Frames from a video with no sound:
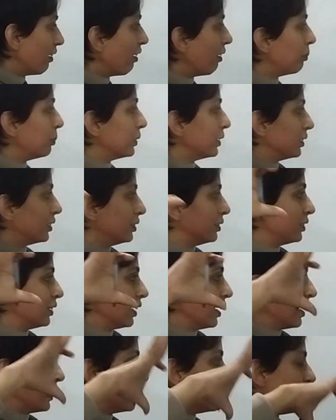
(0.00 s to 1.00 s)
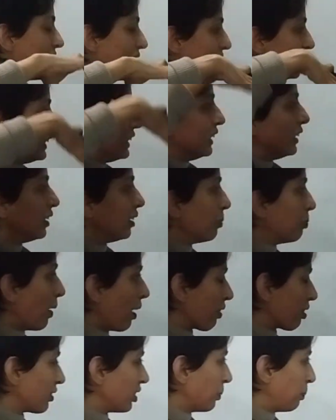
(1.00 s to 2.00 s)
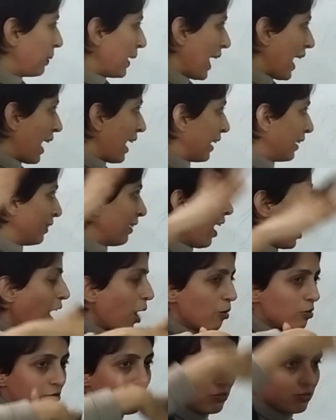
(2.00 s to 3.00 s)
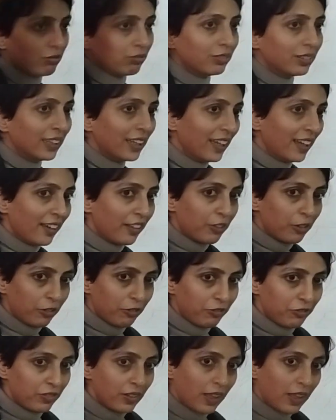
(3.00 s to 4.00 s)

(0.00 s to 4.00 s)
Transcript: urban Delhi master plan, how to sort of